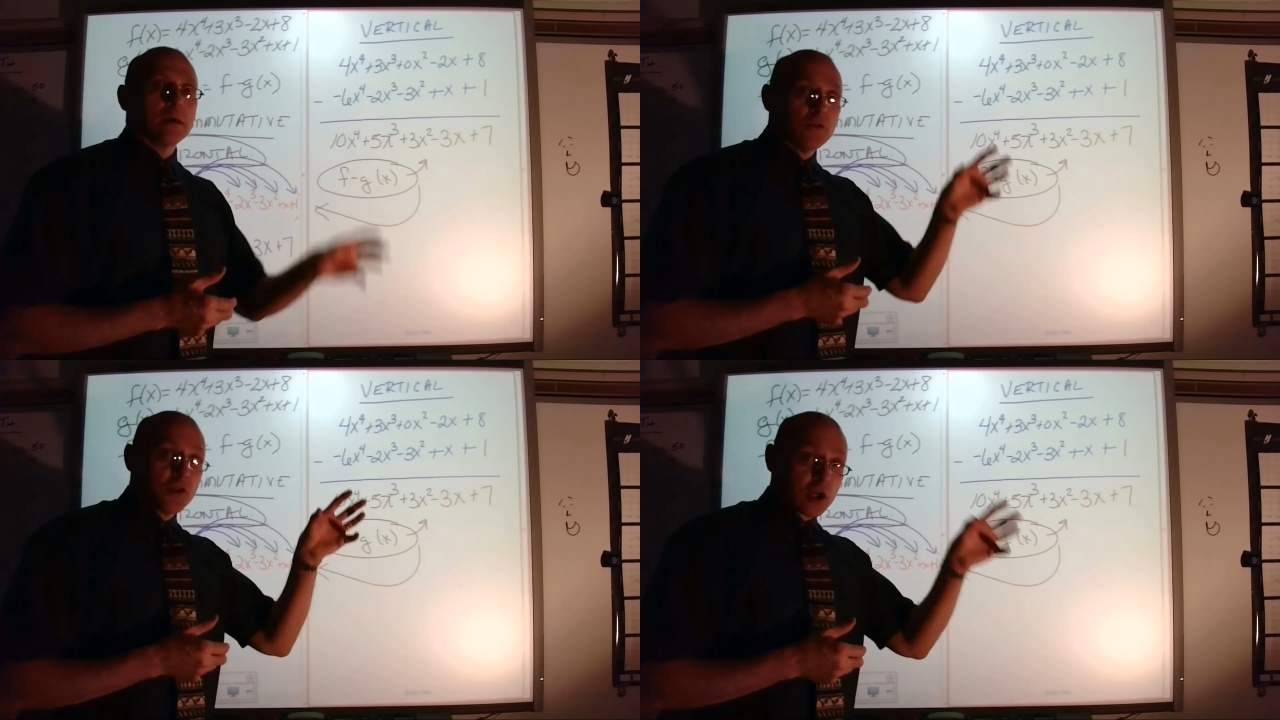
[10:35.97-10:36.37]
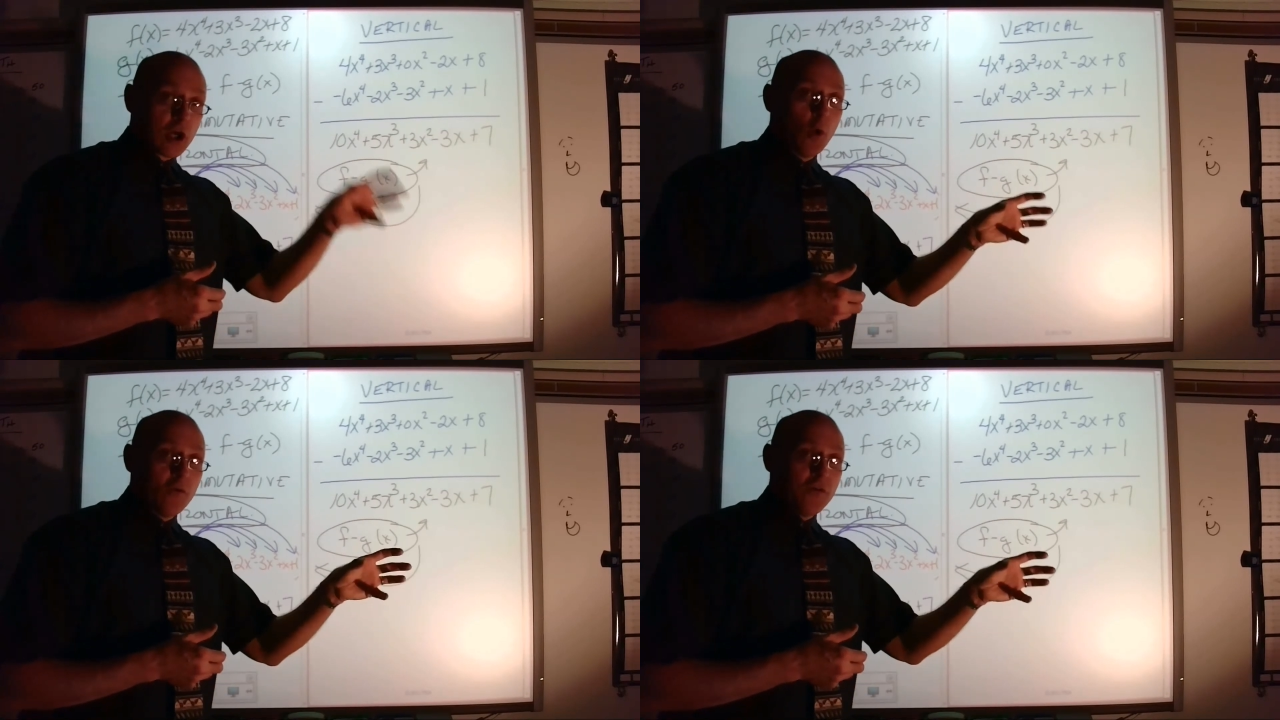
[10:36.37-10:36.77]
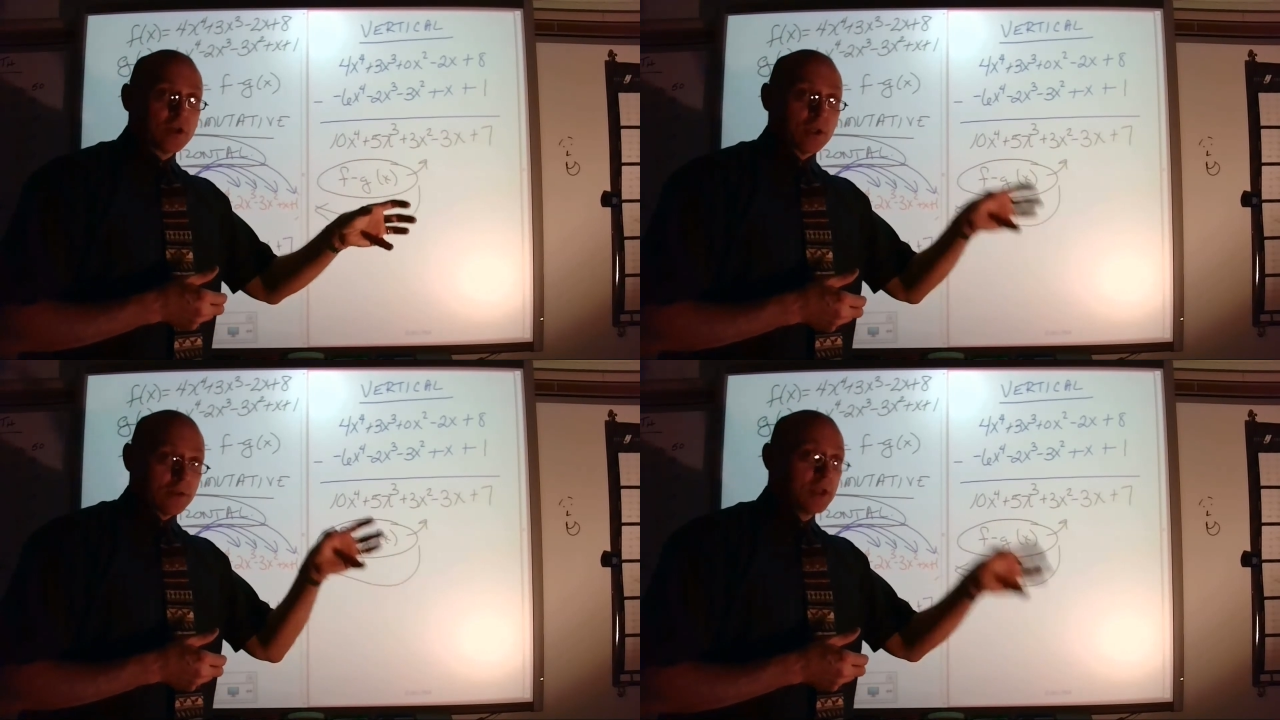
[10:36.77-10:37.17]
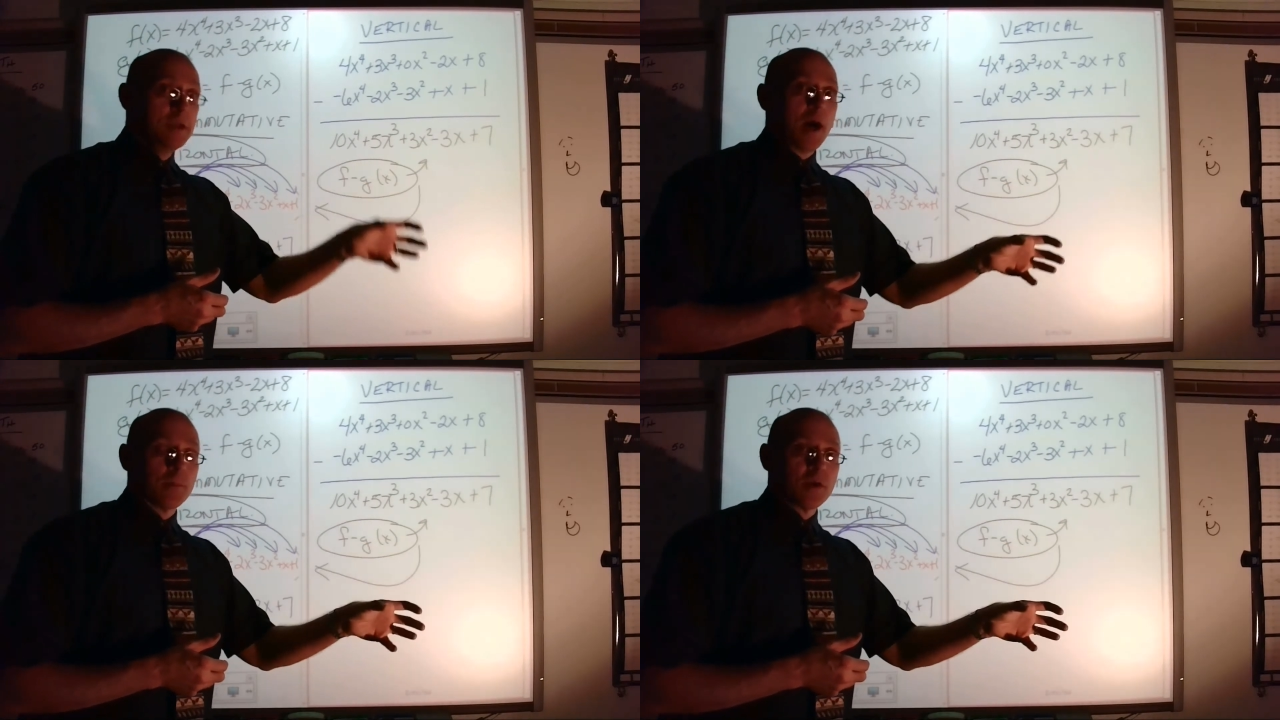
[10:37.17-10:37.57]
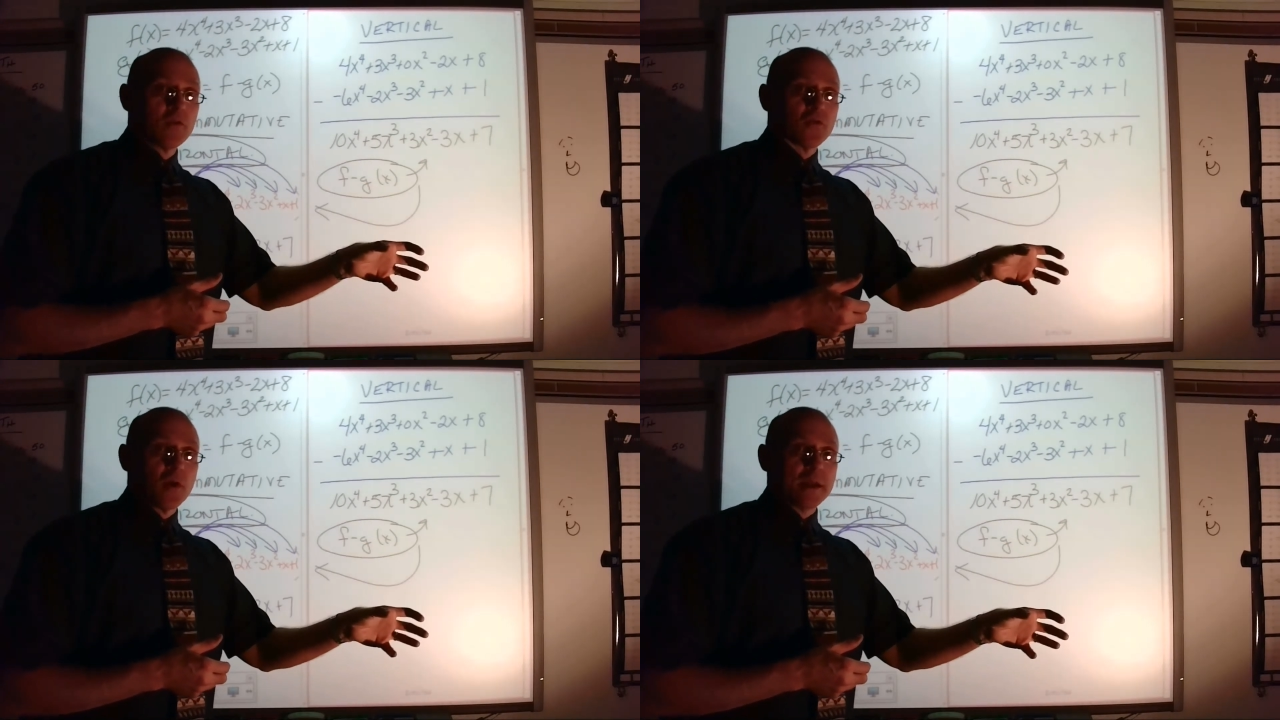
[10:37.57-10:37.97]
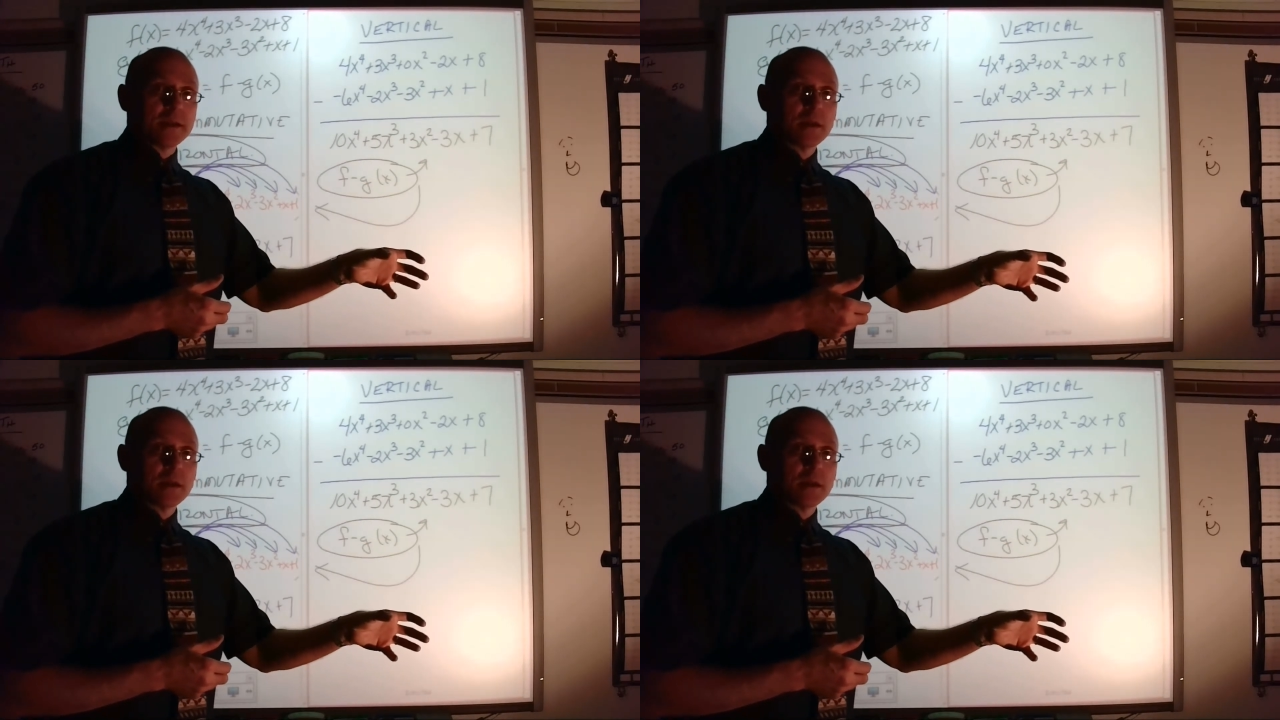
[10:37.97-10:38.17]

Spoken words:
the coefficient, the number in front.